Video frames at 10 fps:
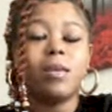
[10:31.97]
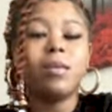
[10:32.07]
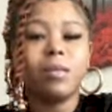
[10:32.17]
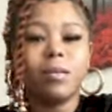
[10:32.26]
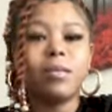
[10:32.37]

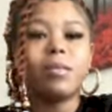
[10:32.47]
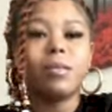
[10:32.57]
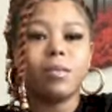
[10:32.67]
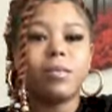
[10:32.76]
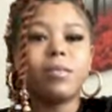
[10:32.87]

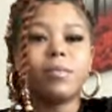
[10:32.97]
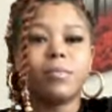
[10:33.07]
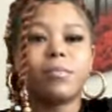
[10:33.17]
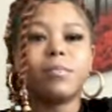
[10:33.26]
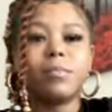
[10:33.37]

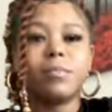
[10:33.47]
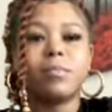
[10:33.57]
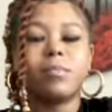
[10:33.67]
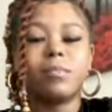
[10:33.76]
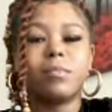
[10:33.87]

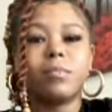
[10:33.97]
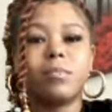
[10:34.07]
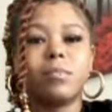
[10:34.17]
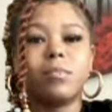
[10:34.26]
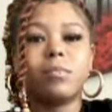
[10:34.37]

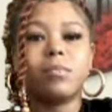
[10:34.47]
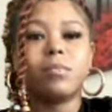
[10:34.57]
The person shown says nothing.